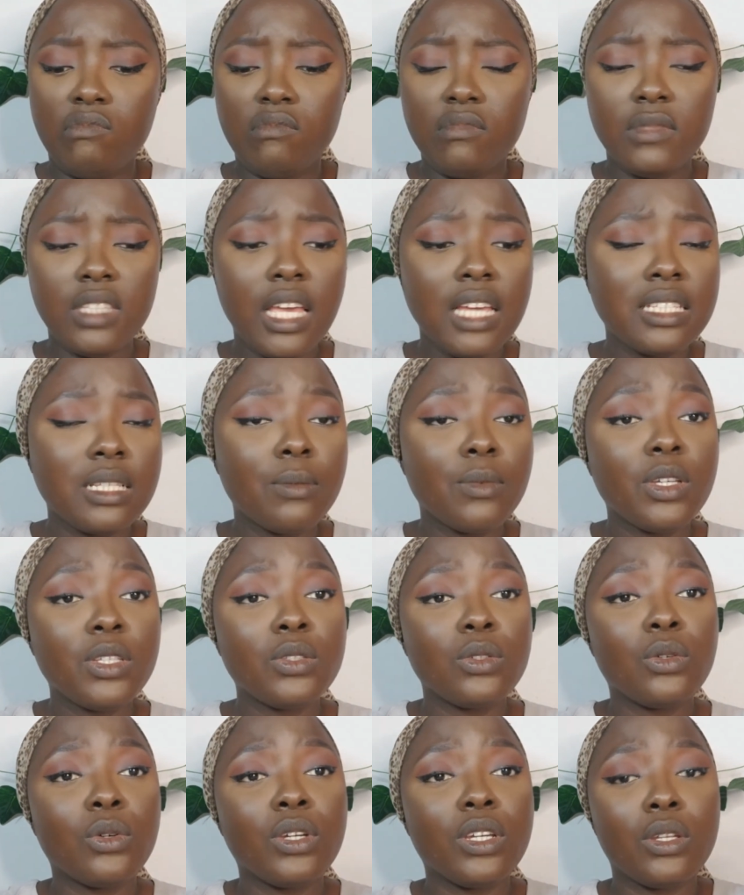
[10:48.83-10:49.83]
Next, I'm going
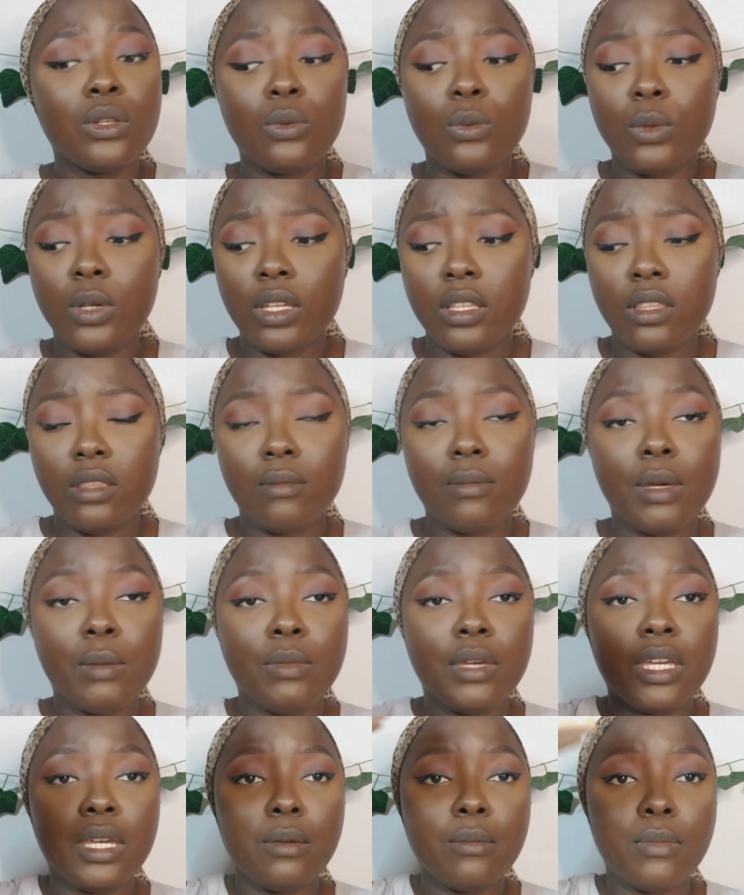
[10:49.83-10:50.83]
to go in with my
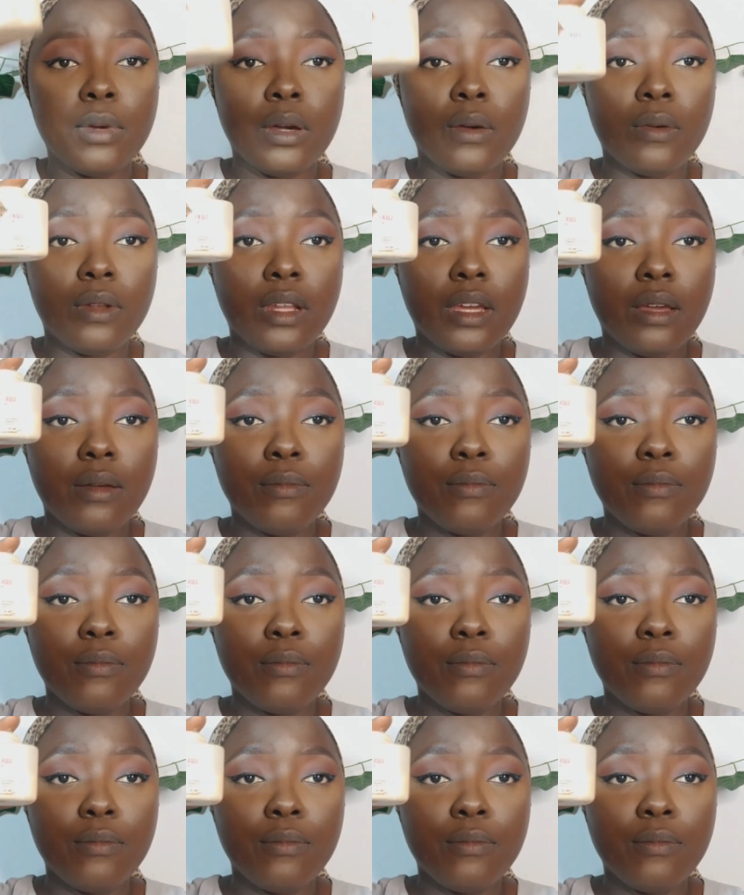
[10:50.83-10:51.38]
baking powder